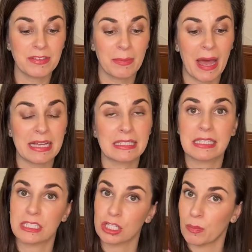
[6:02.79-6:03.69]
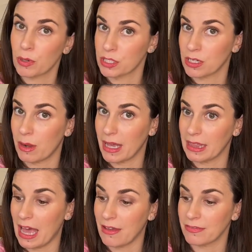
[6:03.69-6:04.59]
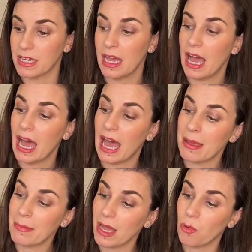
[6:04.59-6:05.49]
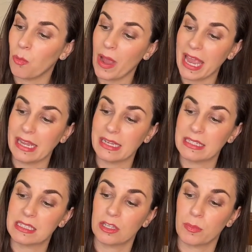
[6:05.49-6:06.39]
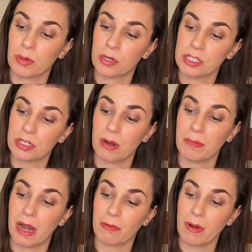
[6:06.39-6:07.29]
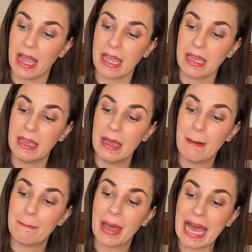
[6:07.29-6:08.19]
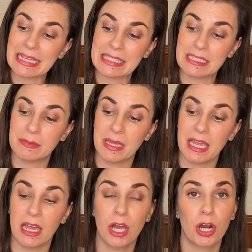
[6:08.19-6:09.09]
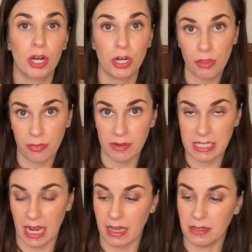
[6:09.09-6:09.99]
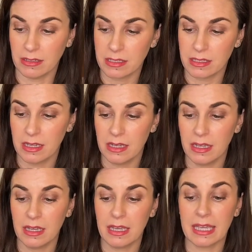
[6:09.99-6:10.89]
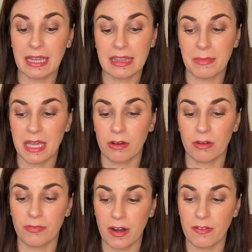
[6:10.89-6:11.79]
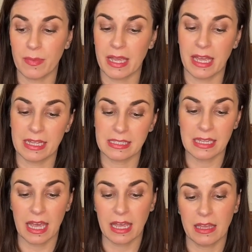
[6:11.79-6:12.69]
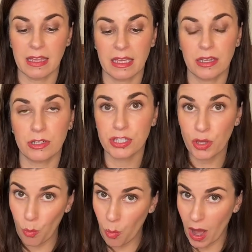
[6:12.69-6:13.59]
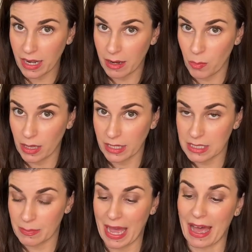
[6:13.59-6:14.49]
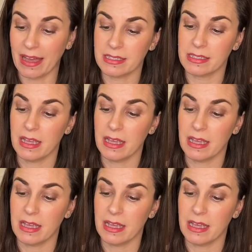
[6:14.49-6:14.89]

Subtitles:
to pass this to the person on my left. I might wait until the person on my right passes me her 3 tiles, get them here in front of me and say, here's the 1 I'm willing to pass.